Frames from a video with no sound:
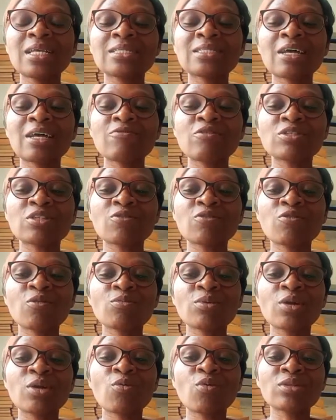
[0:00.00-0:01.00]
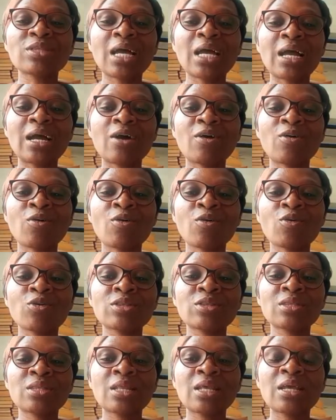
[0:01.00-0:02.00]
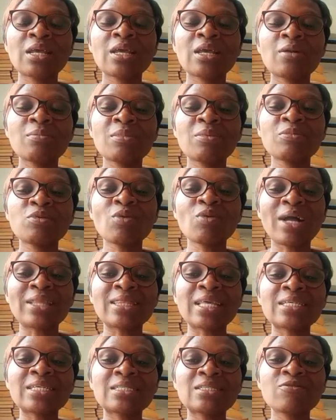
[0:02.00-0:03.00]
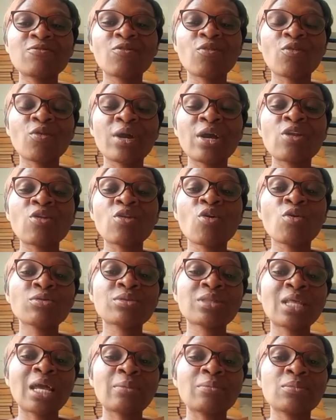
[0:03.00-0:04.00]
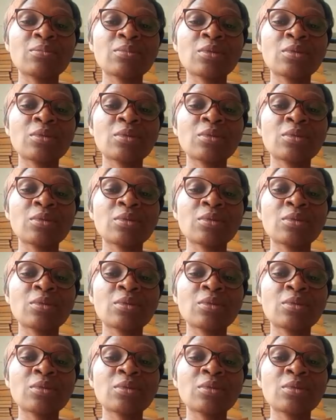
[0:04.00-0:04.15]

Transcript: yourself from the water, or maybe you are thirsty for a long time,